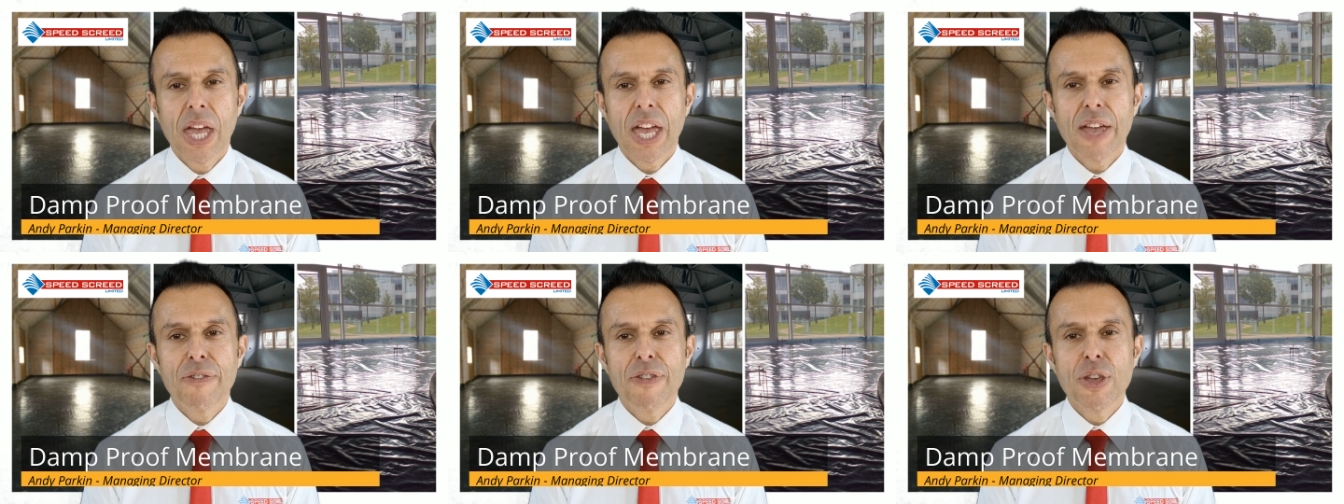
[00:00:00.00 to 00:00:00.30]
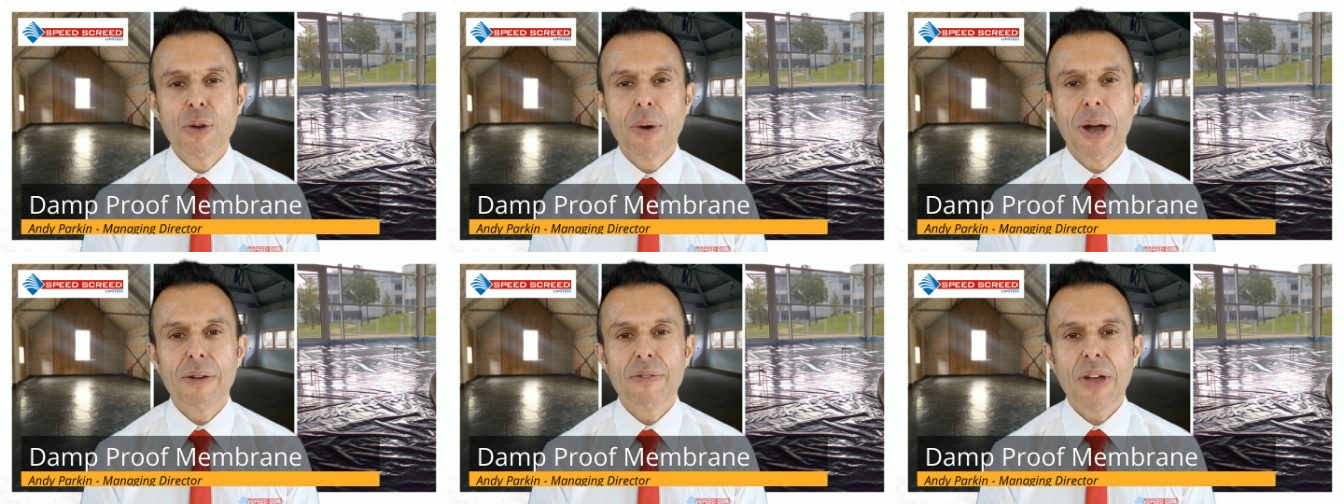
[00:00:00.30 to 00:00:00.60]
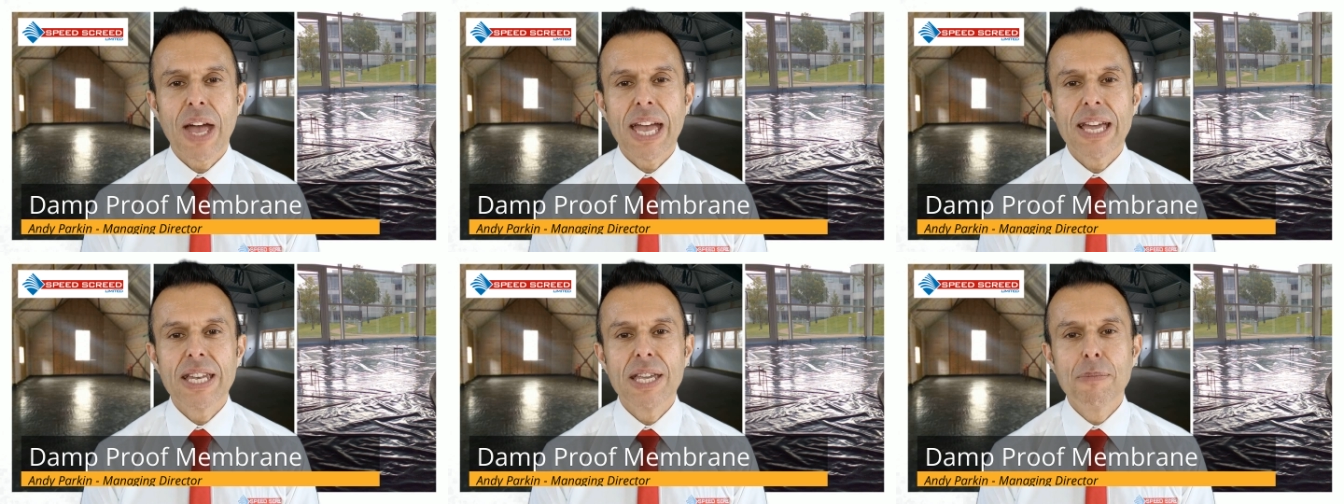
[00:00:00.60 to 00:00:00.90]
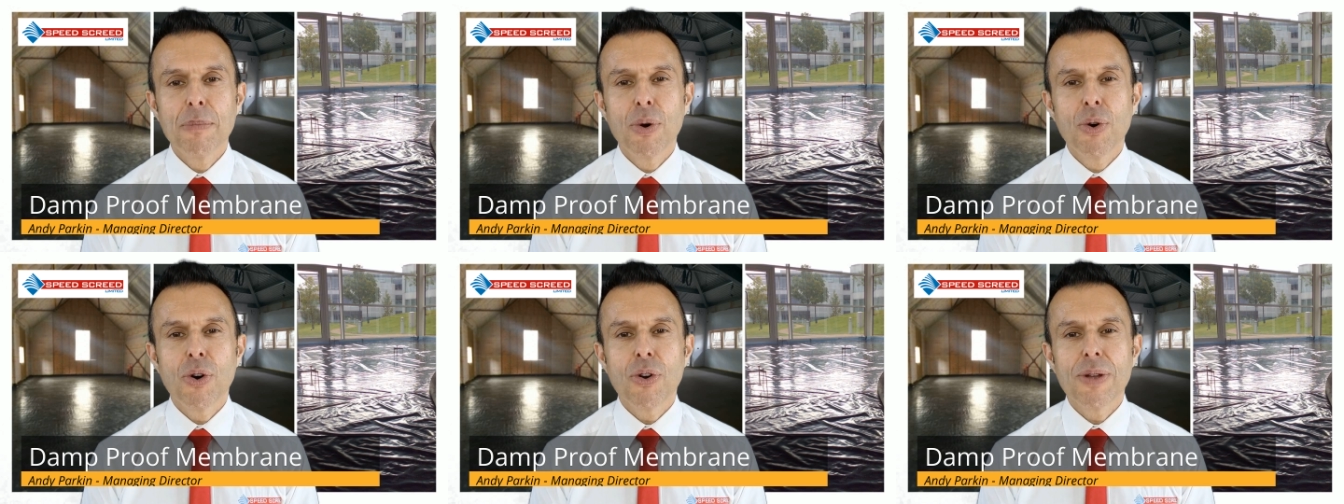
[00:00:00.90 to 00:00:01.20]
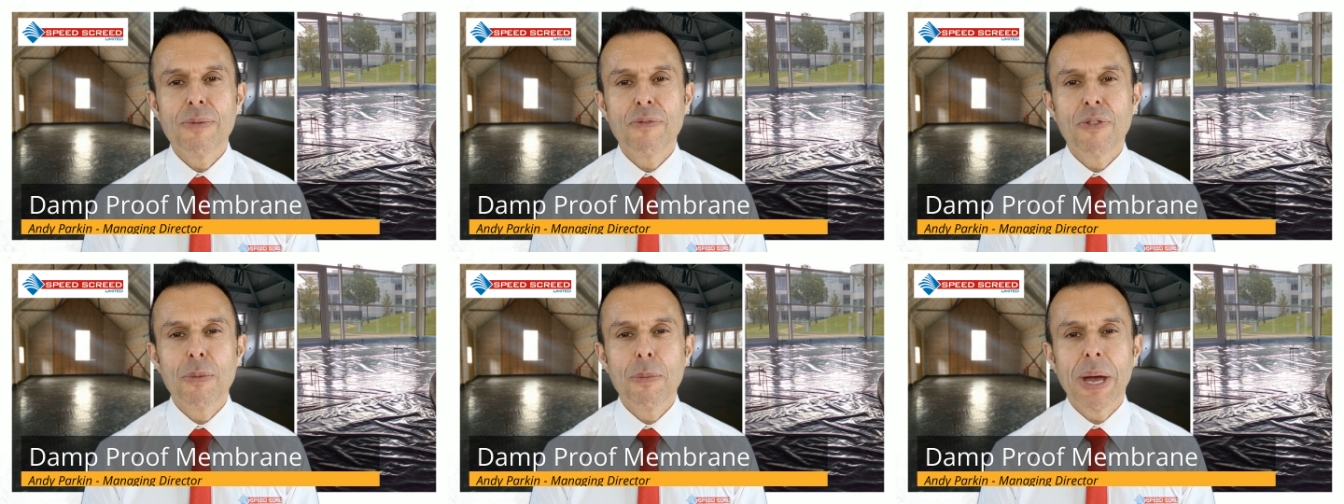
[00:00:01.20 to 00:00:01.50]
If you have any more
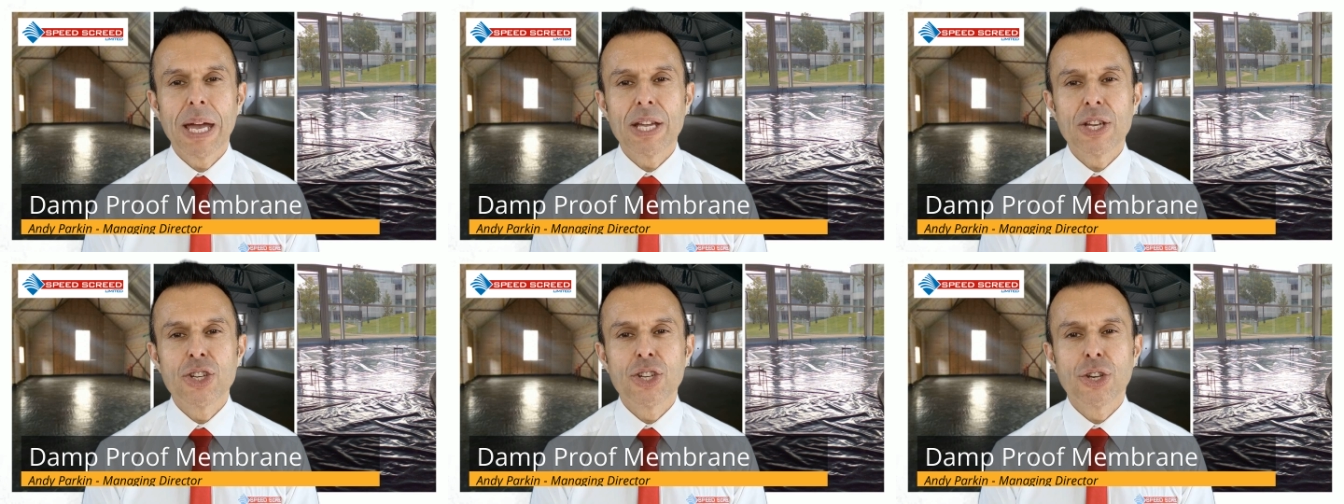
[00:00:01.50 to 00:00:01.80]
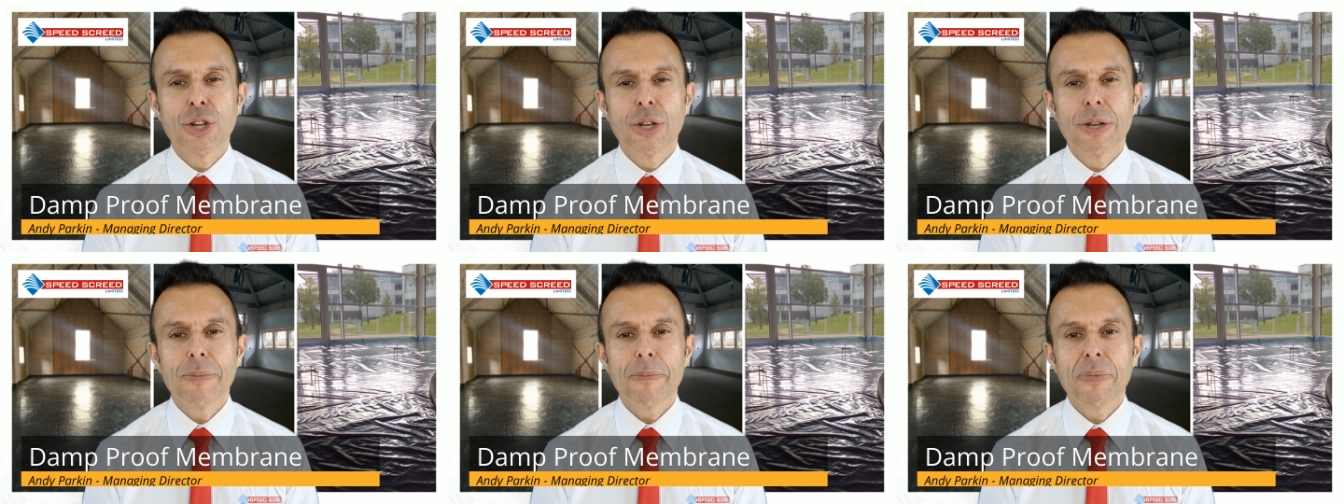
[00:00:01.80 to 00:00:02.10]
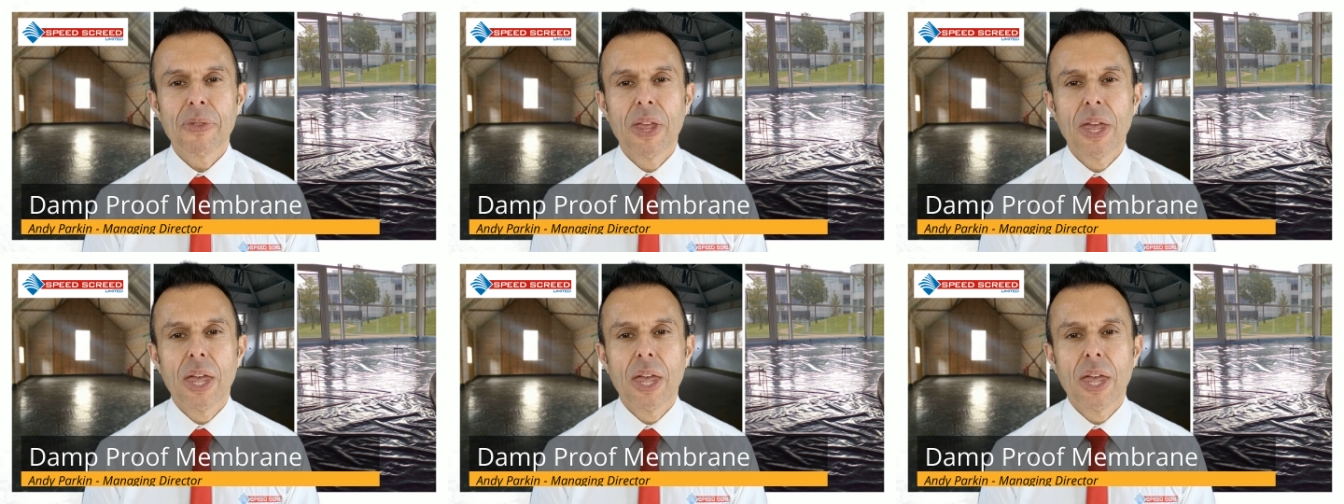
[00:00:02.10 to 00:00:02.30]
information,